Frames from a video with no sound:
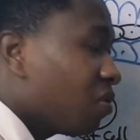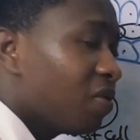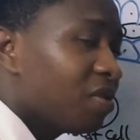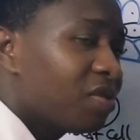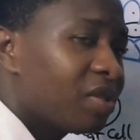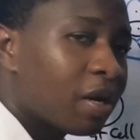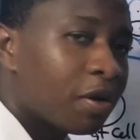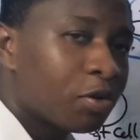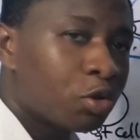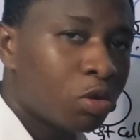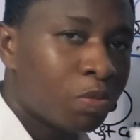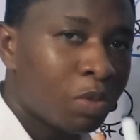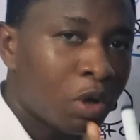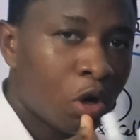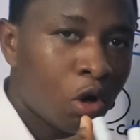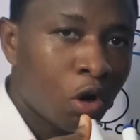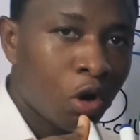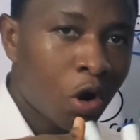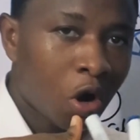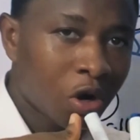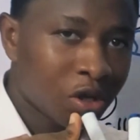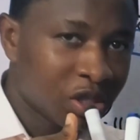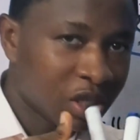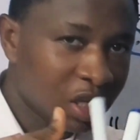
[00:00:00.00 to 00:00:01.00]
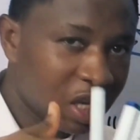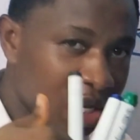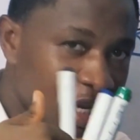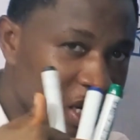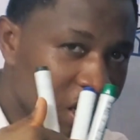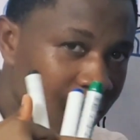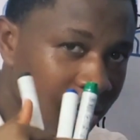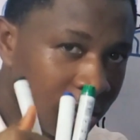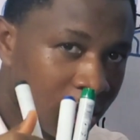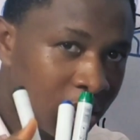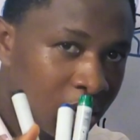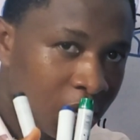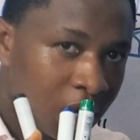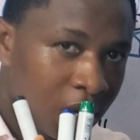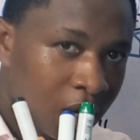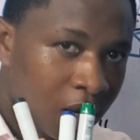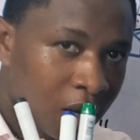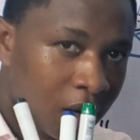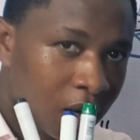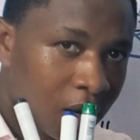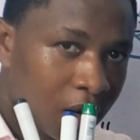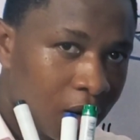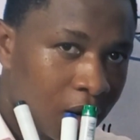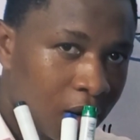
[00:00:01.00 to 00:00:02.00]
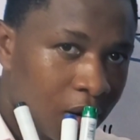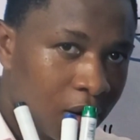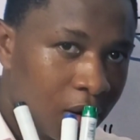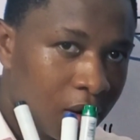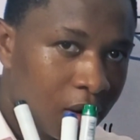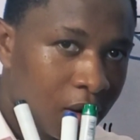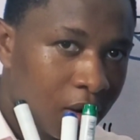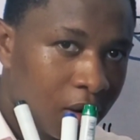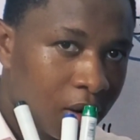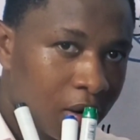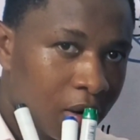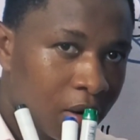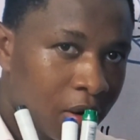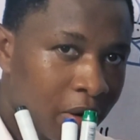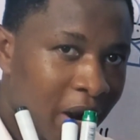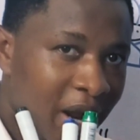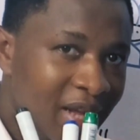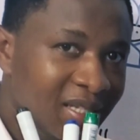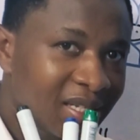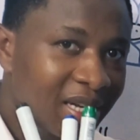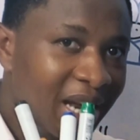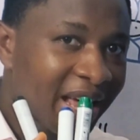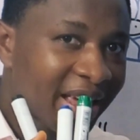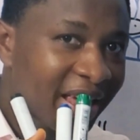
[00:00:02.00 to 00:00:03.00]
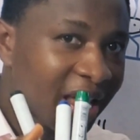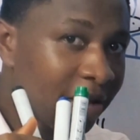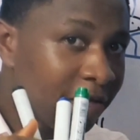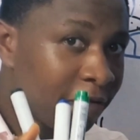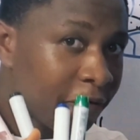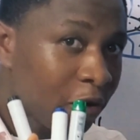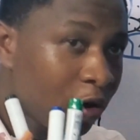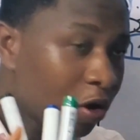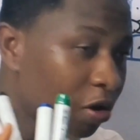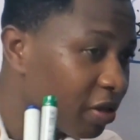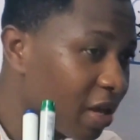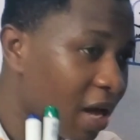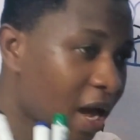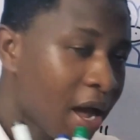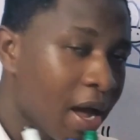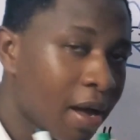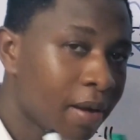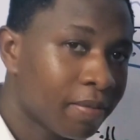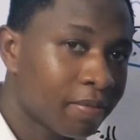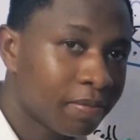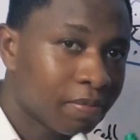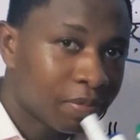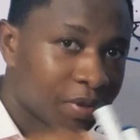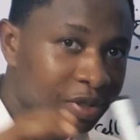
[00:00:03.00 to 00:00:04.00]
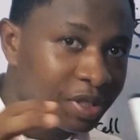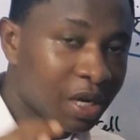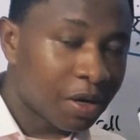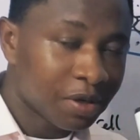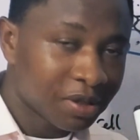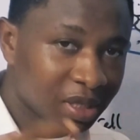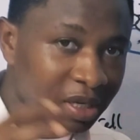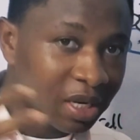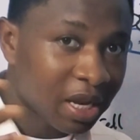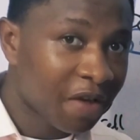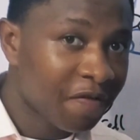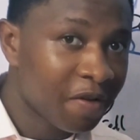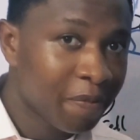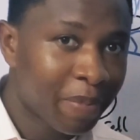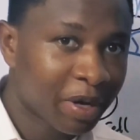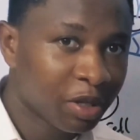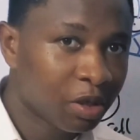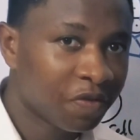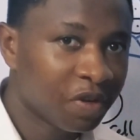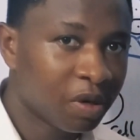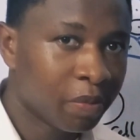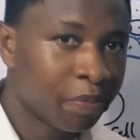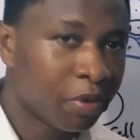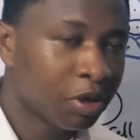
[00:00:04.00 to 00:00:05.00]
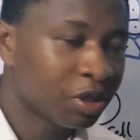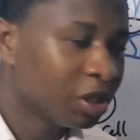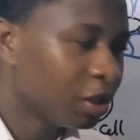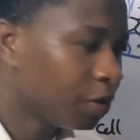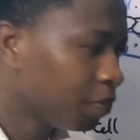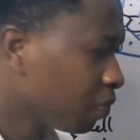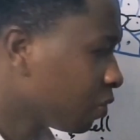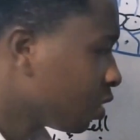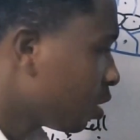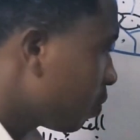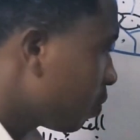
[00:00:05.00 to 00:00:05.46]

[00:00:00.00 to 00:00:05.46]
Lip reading: of the cells to be locked in, right, like every other cells in every part of the body,